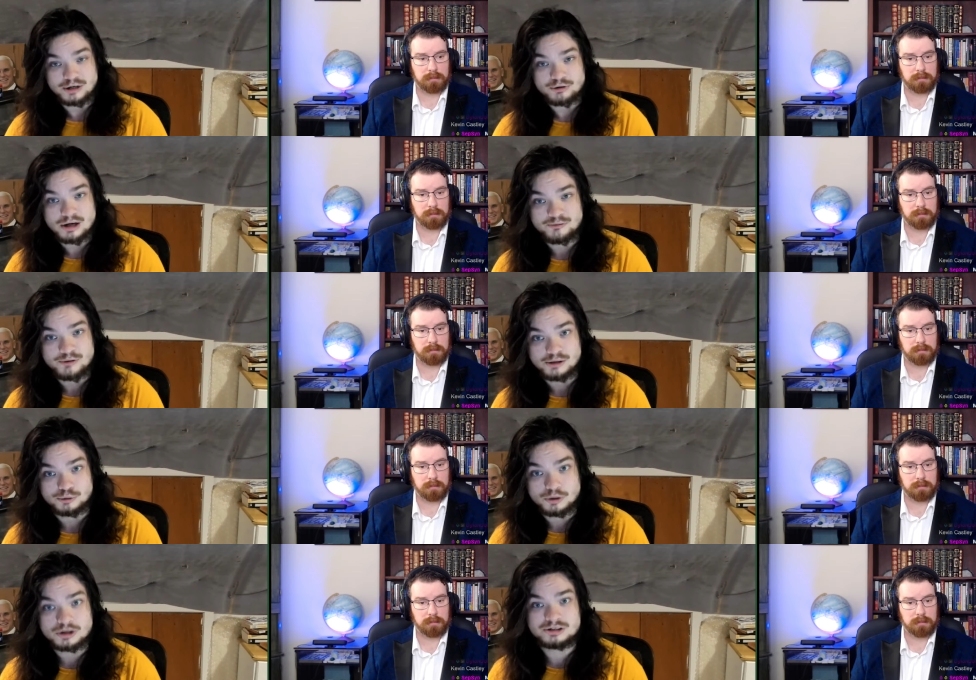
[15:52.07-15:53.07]
Speaker 1: grandfather
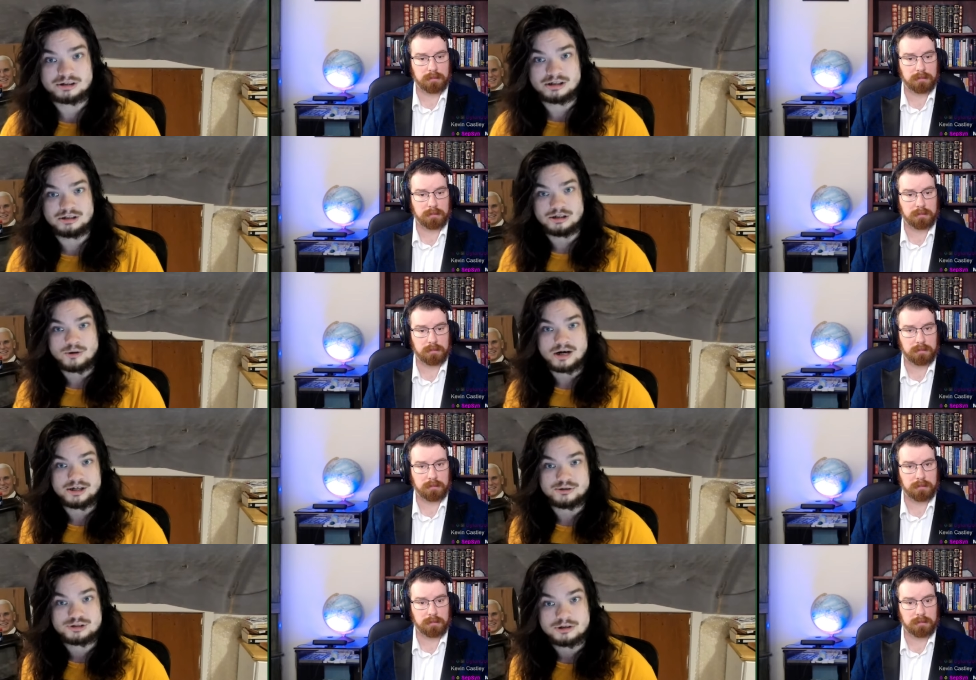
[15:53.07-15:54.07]
worked in the
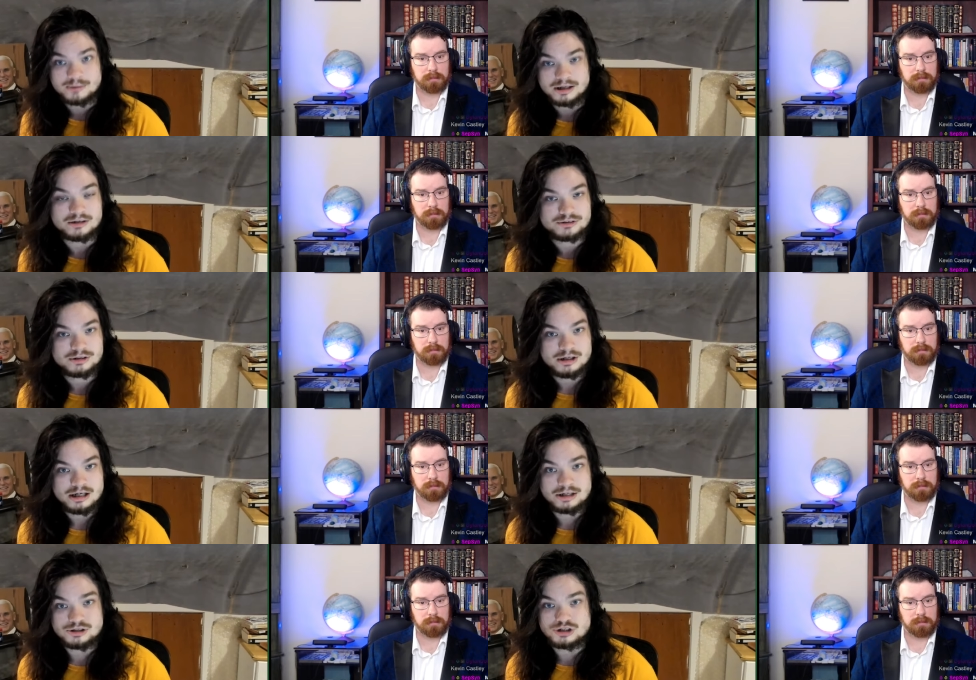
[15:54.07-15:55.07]
Ohio steel mills.
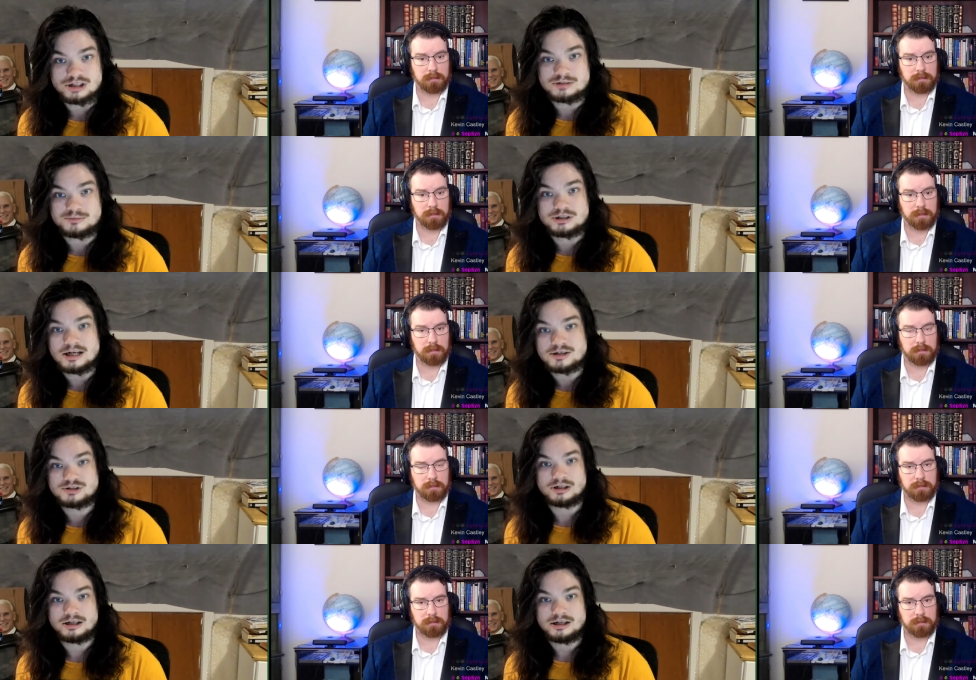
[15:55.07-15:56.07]
It has changed
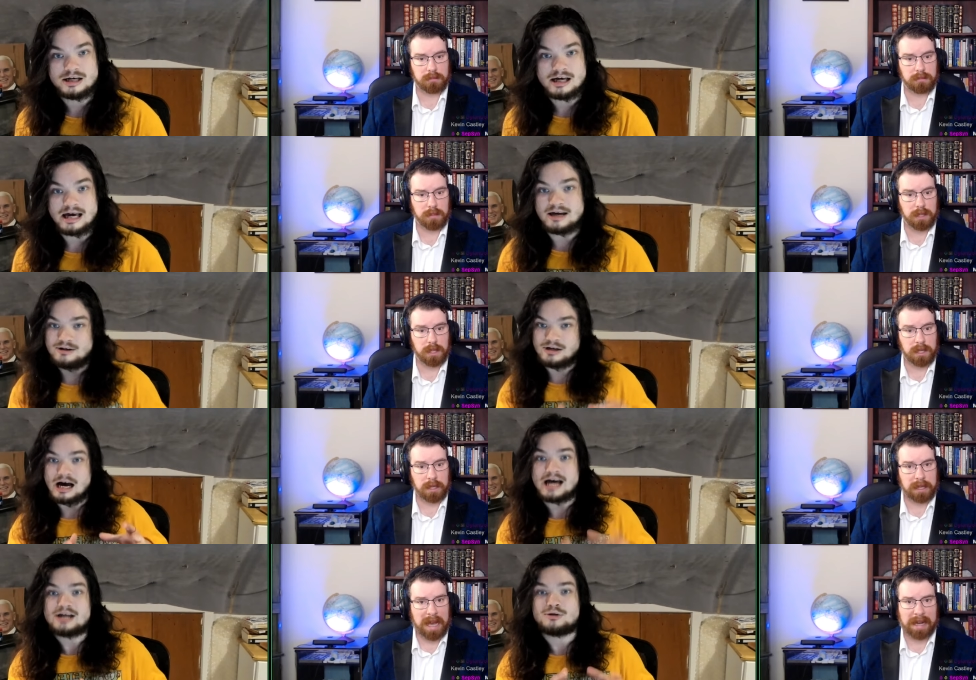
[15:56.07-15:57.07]
substantially, and
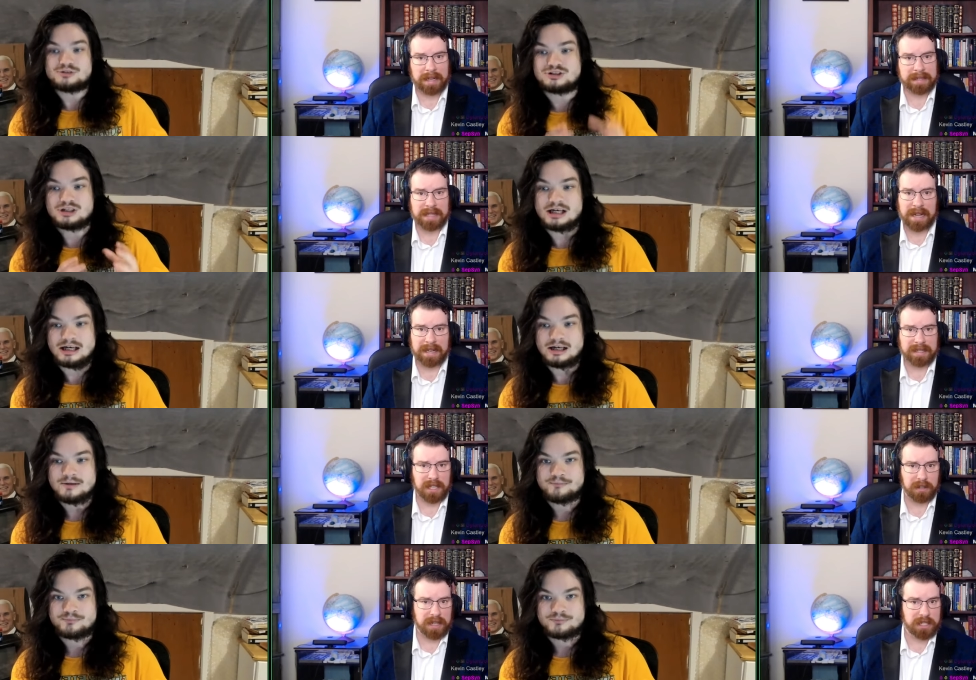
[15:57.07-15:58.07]
I yeah, don't and see
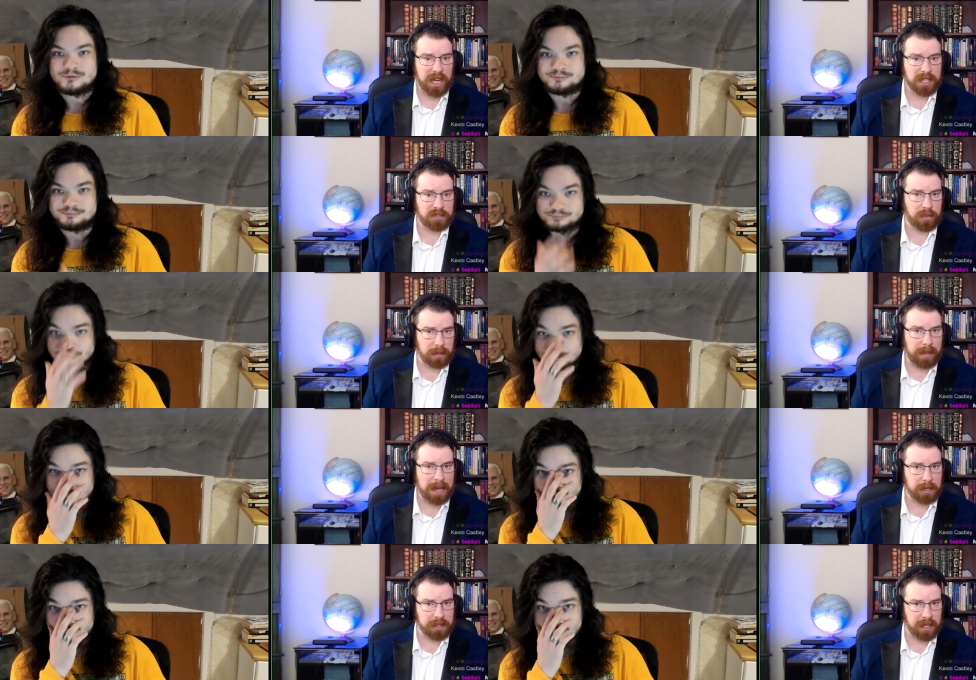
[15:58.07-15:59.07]
necessarily
Speaker 2: changed for the
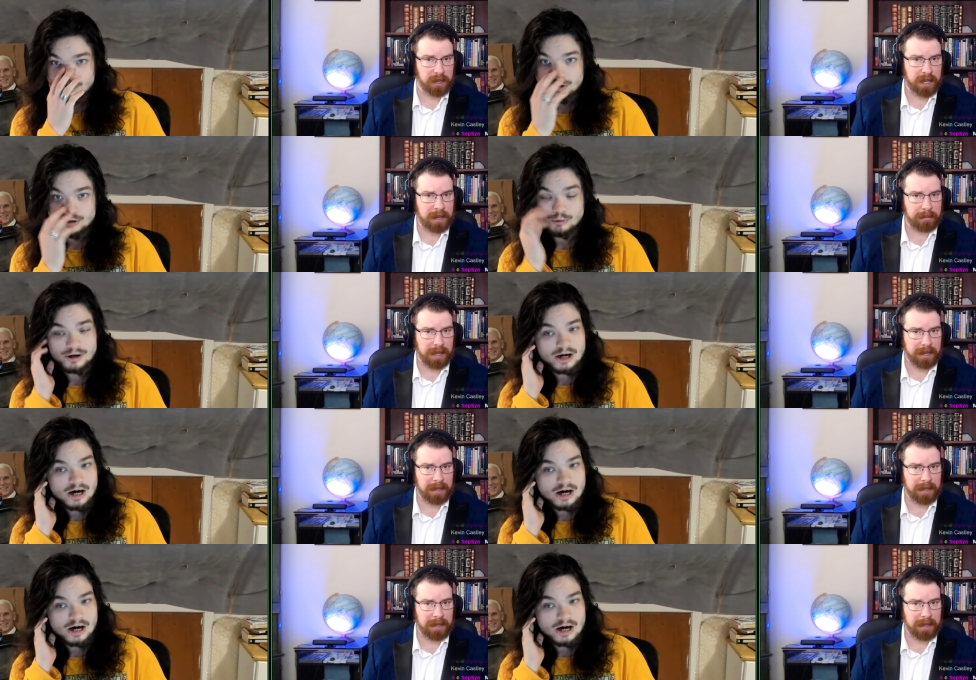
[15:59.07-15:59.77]
better, Dylan. I well, mean, no,